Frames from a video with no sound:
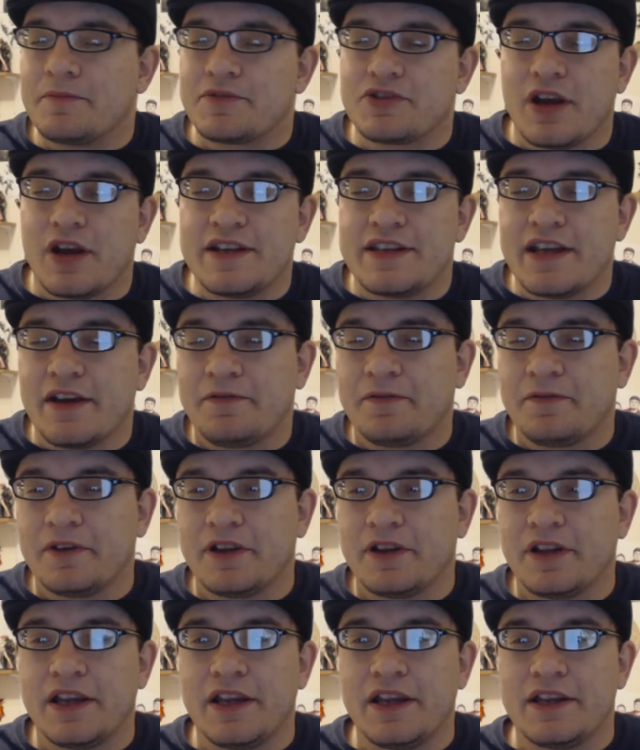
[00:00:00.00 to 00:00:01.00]
So I
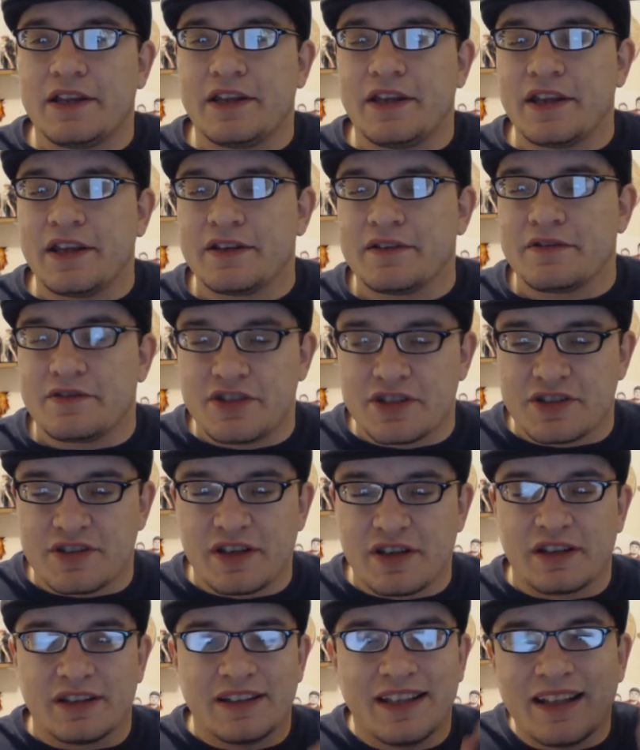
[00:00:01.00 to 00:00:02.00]
definitely can
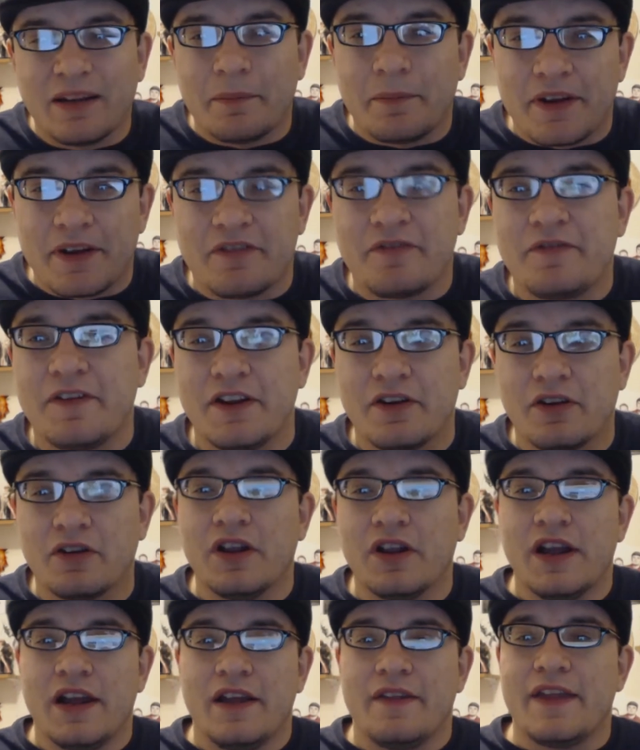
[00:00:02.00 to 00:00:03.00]
just a little bit
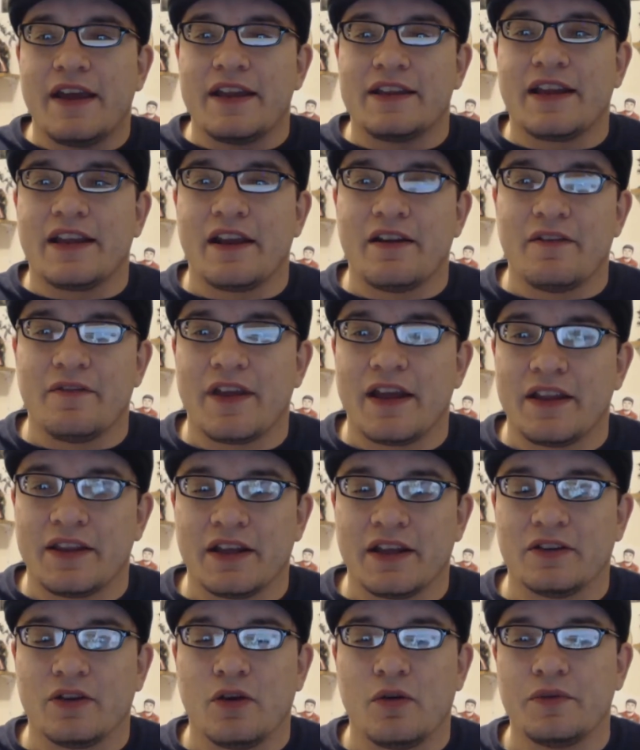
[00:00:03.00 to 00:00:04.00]
feel that kind of
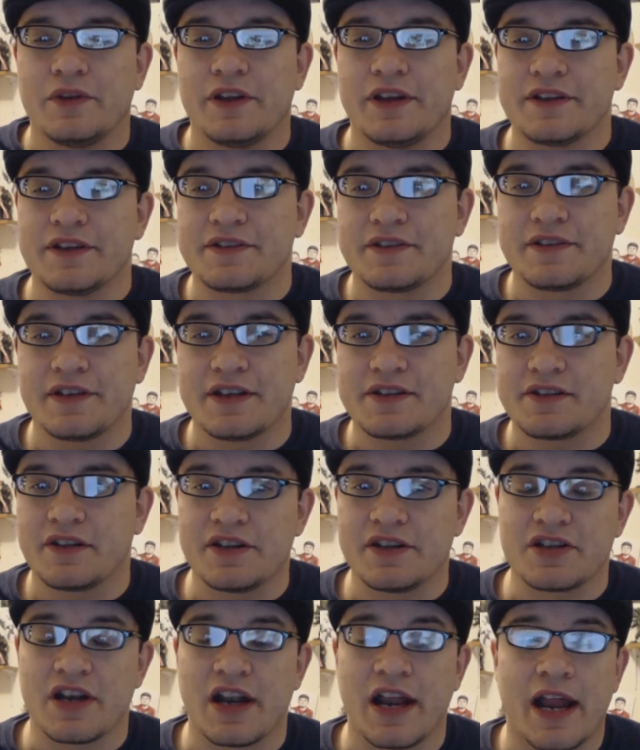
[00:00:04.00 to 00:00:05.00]
that loneliness and
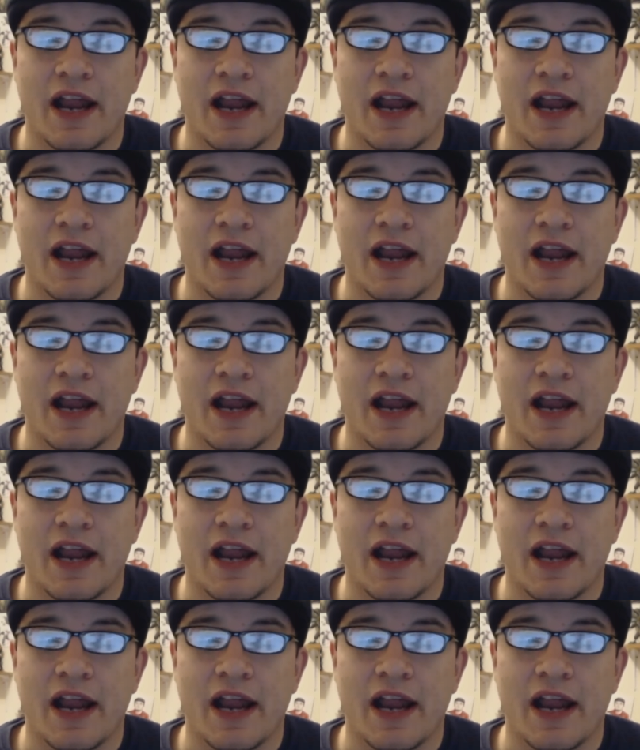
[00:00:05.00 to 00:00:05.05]
desolation.